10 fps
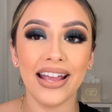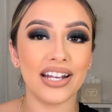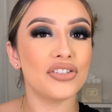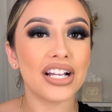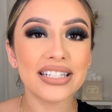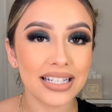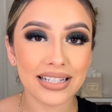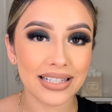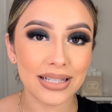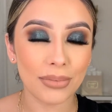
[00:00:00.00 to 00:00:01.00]
And if you guys
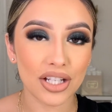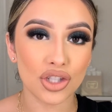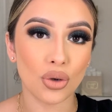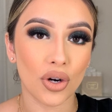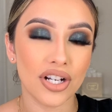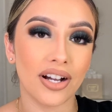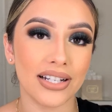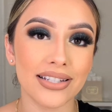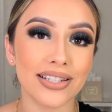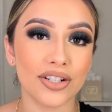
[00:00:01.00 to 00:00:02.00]
didn't see my story on
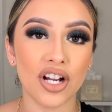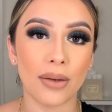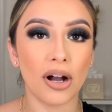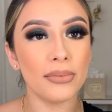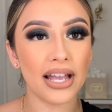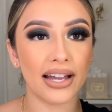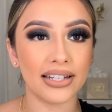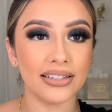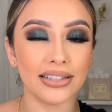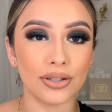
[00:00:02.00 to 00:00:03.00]
Instagram, I'll be
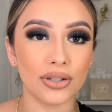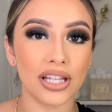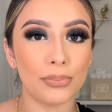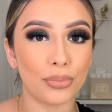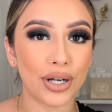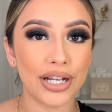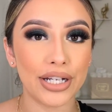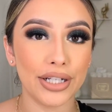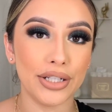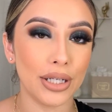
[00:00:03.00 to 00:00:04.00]
adding the little clip right
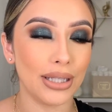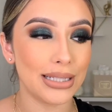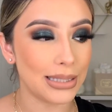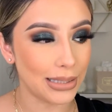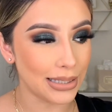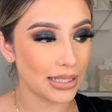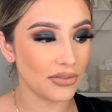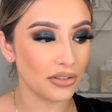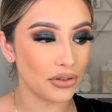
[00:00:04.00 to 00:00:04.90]
here. You know, let's get it.